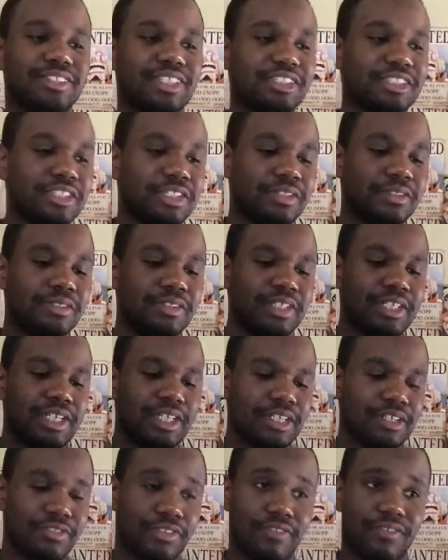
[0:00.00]
They show
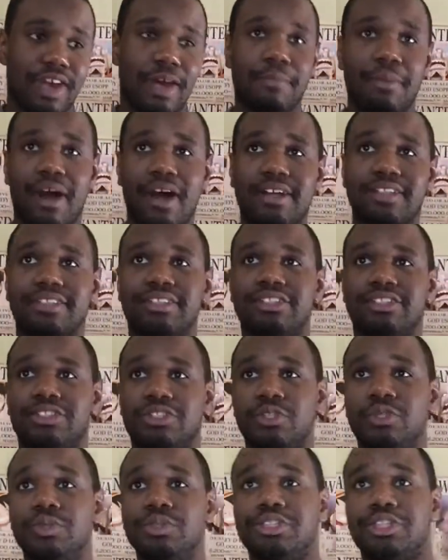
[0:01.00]
the vampire
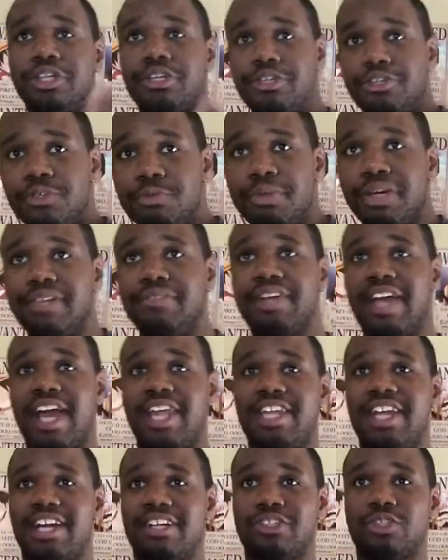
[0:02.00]
sister who is human,
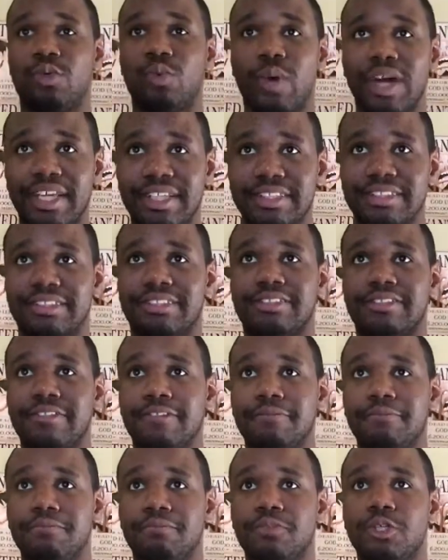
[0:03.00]
and they're twins.
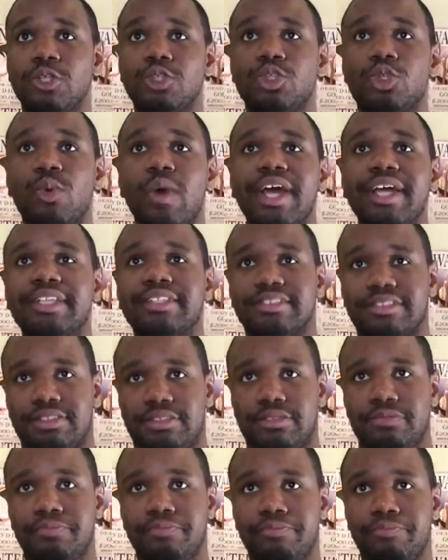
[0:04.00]
Twins!